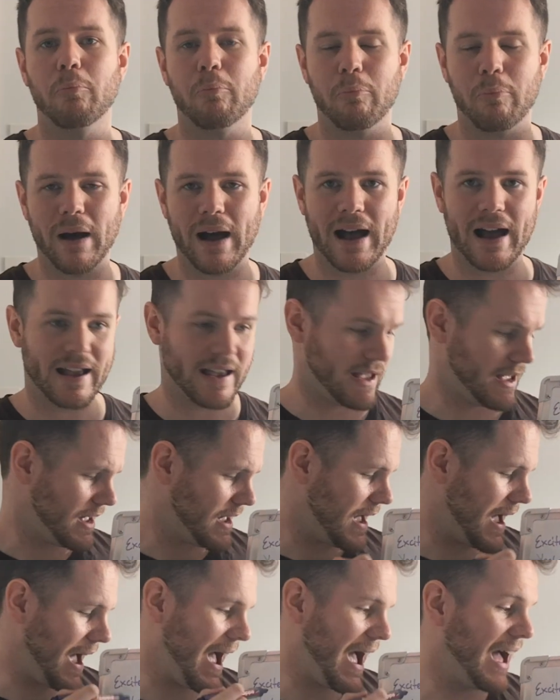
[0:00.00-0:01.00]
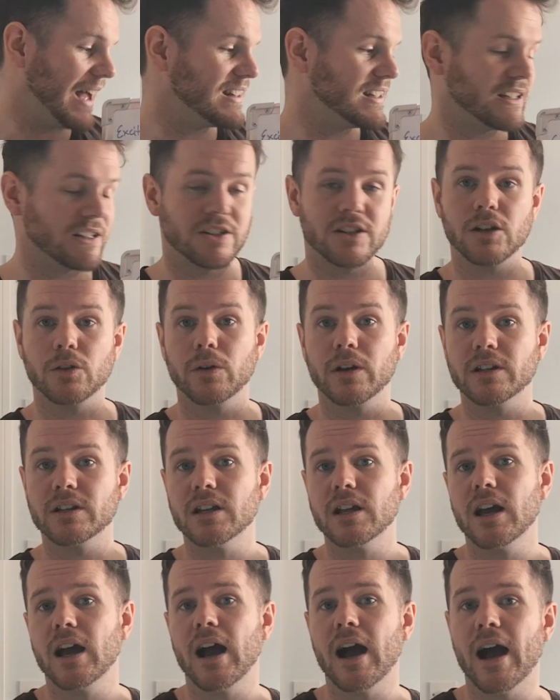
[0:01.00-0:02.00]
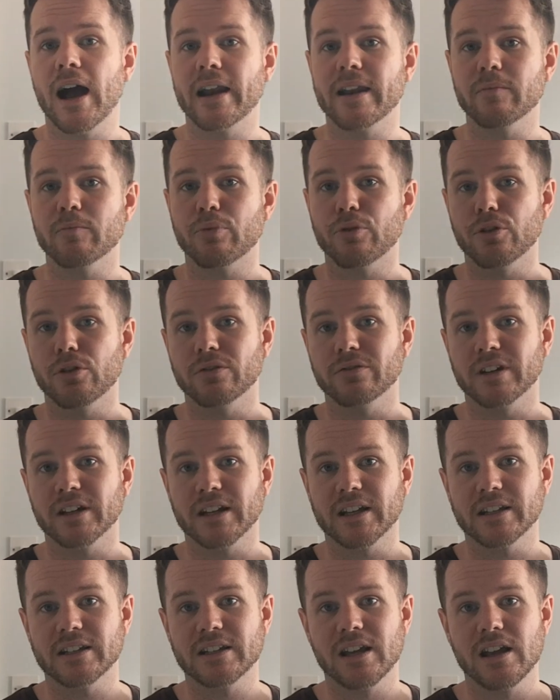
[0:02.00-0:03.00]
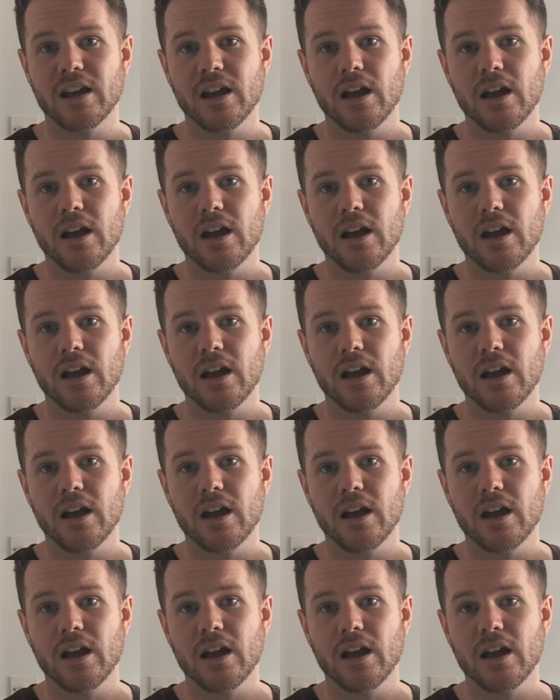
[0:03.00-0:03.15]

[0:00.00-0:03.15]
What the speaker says: by adding to it and improving it.